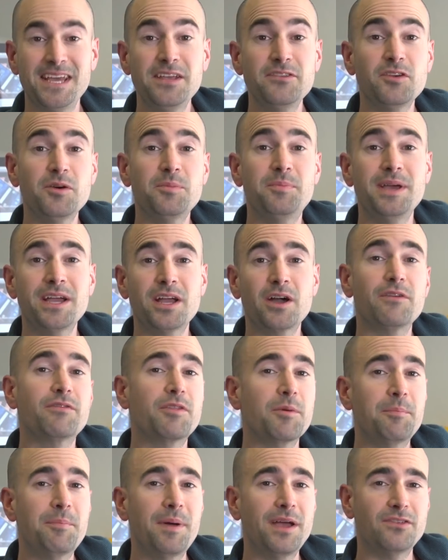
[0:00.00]
Here's our pick of
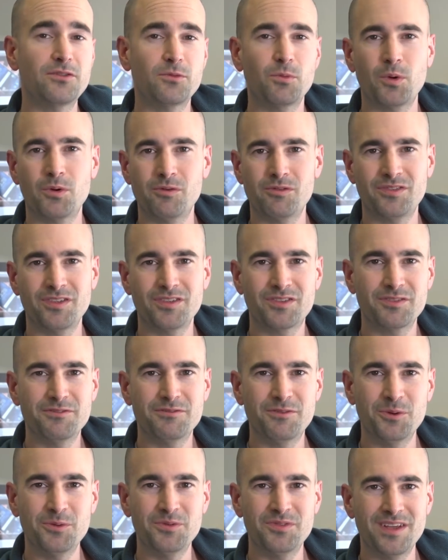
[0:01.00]
the best water resistant
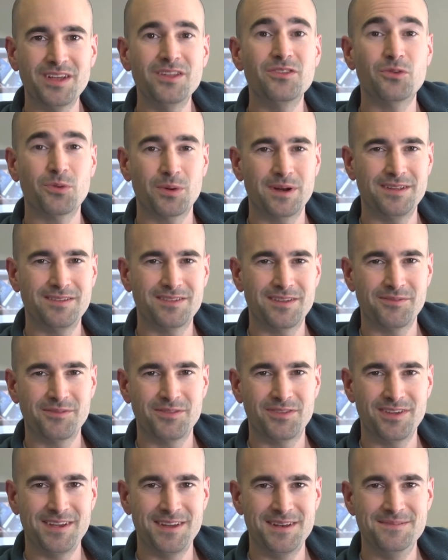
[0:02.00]
phones in
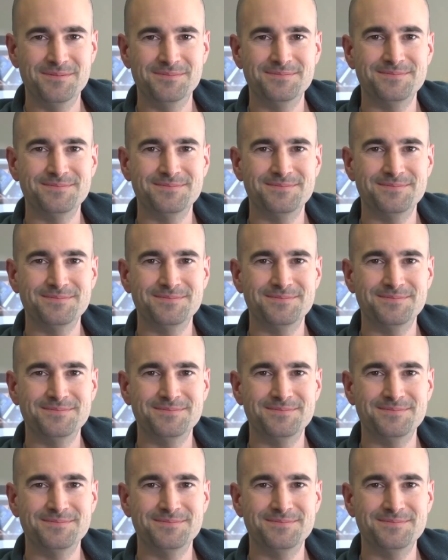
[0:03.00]
2017.